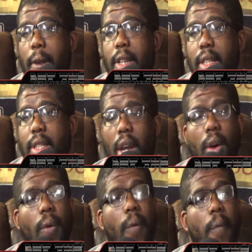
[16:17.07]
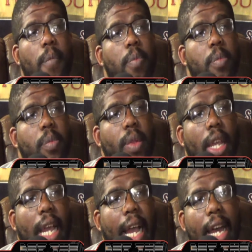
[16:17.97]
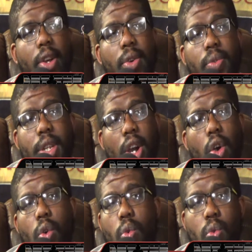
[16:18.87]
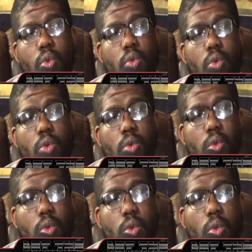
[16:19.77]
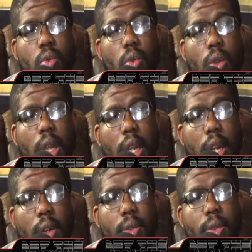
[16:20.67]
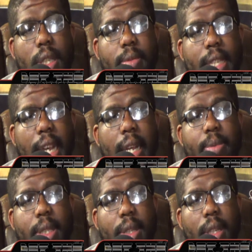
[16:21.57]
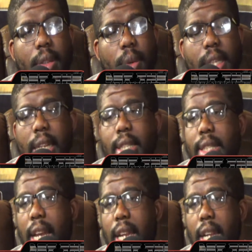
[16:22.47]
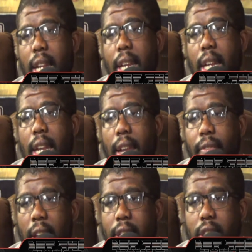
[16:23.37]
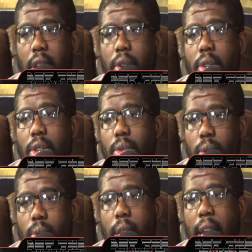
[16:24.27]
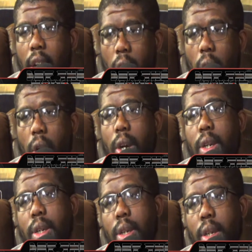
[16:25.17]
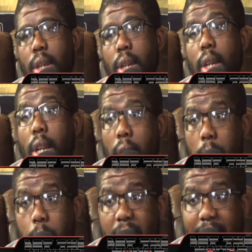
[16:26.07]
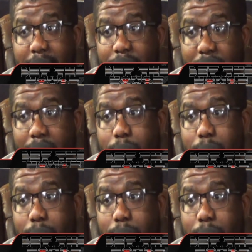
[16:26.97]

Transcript: So I don't know, you know, sometimes what they say, if they show you who they are, believe them.